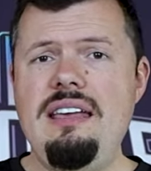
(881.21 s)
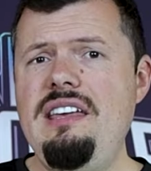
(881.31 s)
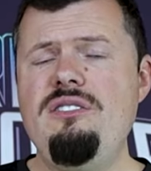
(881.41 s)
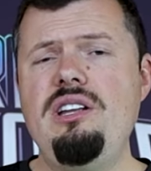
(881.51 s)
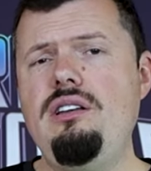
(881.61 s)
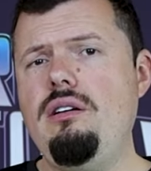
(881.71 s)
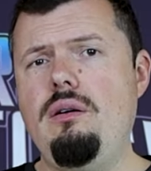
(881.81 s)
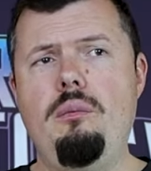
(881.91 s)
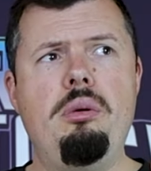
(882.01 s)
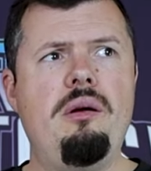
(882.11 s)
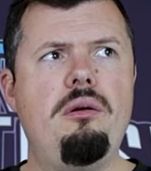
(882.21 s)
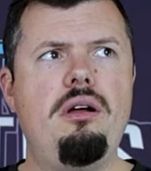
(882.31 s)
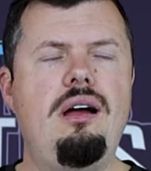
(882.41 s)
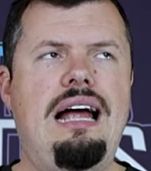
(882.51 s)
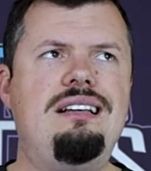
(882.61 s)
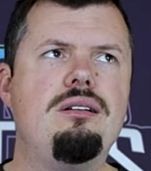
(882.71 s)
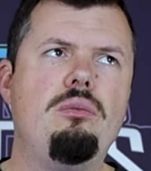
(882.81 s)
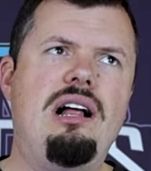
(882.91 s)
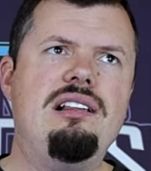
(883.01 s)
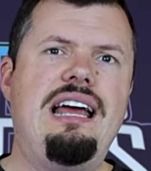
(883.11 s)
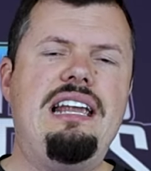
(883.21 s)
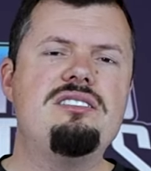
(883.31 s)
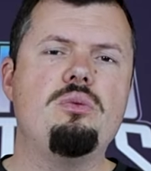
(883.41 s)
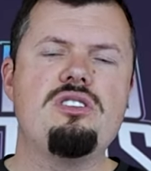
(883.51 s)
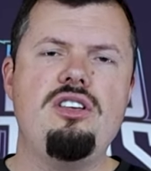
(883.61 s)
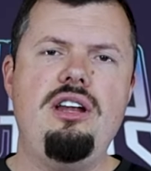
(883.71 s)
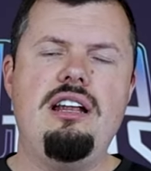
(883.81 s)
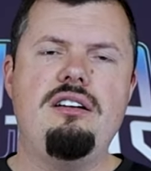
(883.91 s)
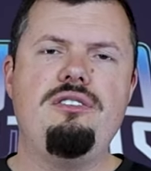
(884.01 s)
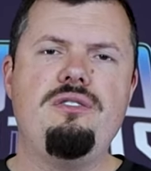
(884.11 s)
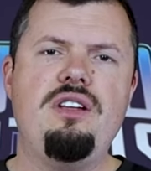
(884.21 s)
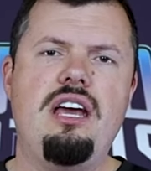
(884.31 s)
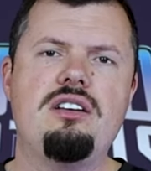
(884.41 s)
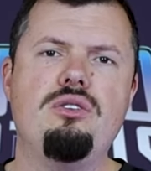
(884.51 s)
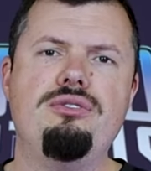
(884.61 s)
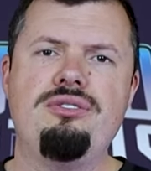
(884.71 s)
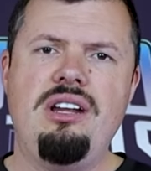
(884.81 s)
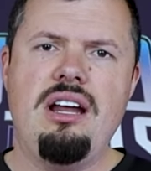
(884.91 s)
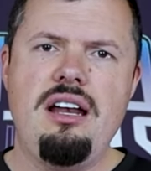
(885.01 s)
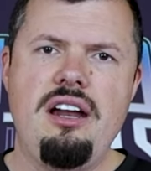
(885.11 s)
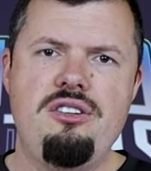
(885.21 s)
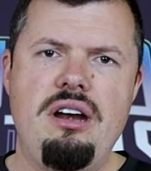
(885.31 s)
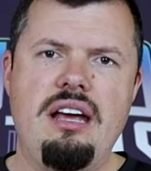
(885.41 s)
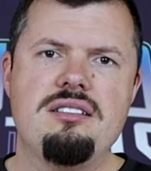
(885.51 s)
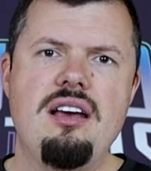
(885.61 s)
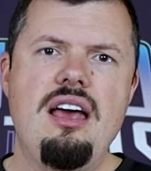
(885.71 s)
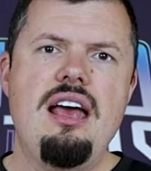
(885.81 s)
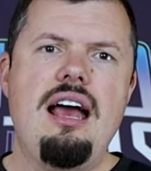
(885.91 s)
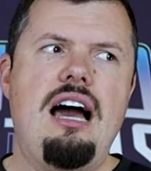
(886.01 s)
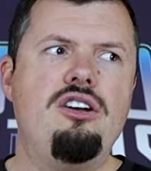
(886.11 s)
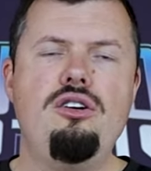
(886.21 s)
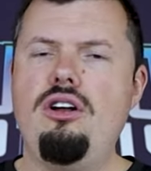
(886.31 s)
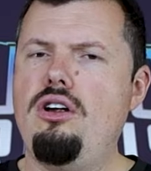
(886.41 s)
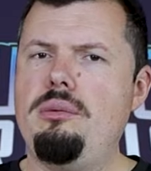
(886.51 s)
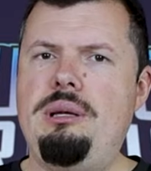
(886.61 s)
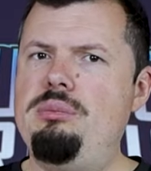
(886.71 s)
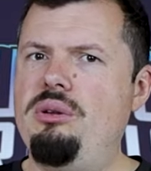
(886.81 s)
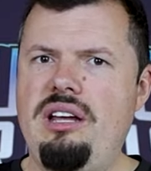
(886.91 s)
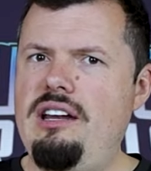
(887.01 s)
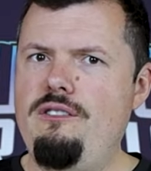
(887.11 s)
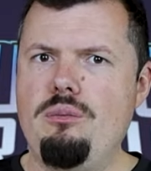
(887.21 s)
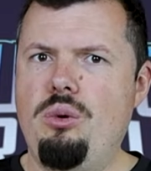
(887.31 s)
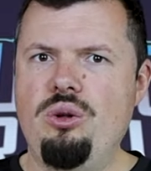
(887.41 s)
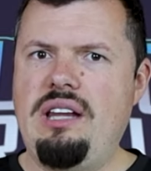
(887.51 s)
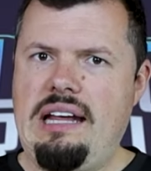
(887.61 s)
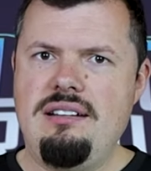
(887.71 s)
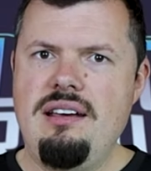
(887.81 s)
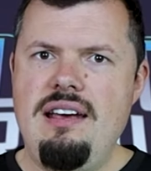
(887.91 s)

even, and well, unless it was 3950X or 5900X, I don't know a lot of people that even bought that.